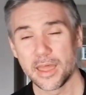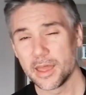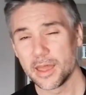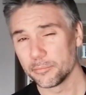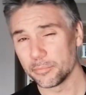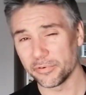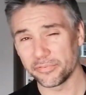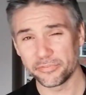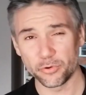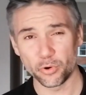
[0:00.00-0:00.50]

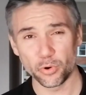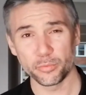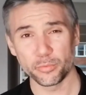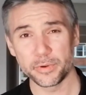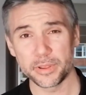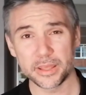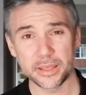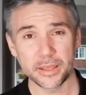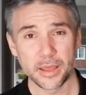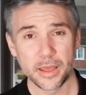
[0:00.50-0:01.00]
Before
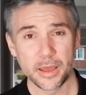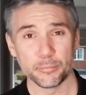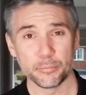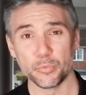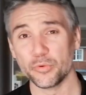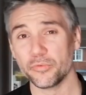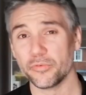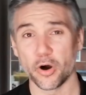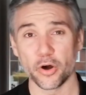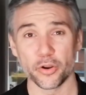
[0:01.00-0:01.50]
we
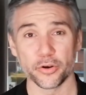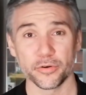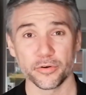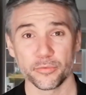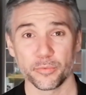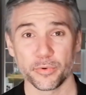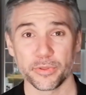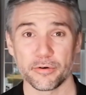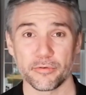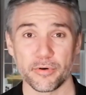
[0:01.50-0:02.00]
move on
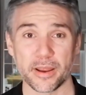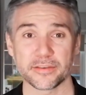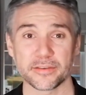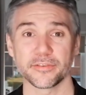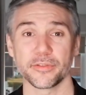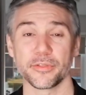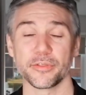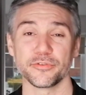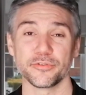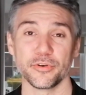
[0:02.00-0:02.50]
with the rest
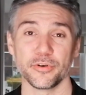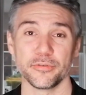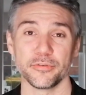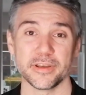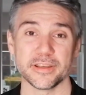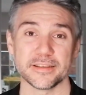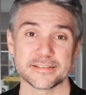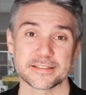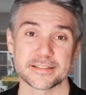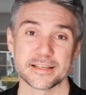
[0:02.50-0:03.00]
of the
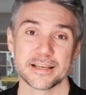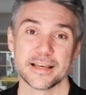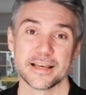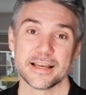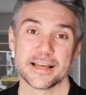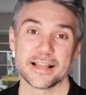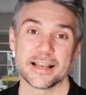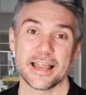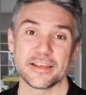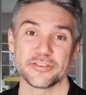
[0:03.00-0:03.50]
service,
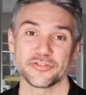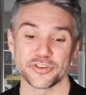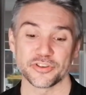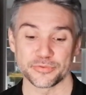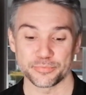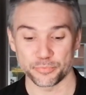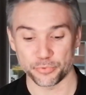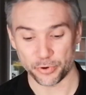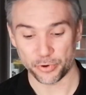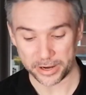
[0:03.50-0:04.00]
Let's
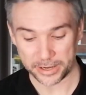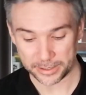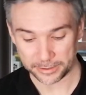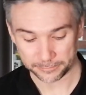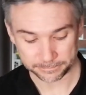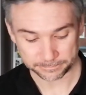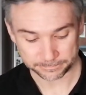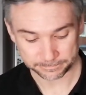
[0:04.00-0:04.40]
just pray.